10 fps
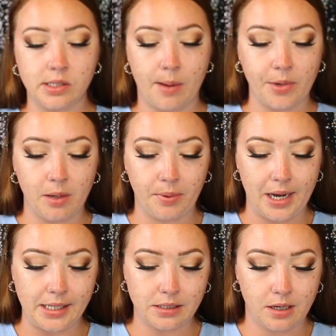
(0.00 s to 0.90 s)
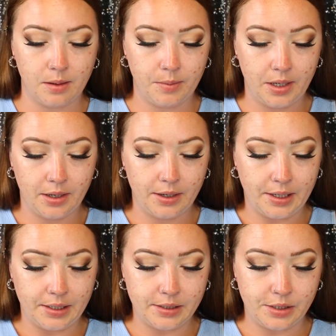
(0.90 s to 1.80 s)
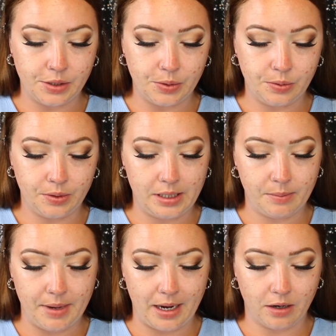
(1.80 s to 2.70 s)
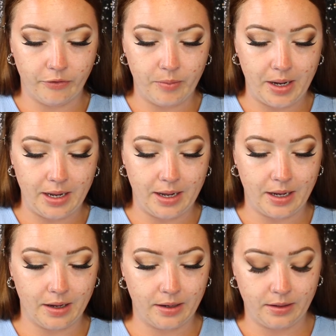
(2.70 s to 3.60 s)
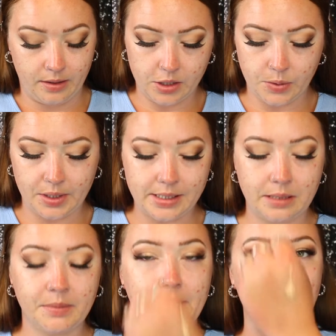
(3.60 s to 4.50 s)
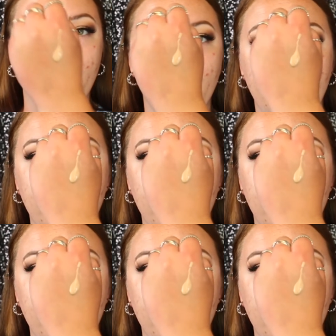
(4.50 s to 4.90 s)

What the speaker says: I'm going to apply some to the back of my hand. So it does seem like a pretty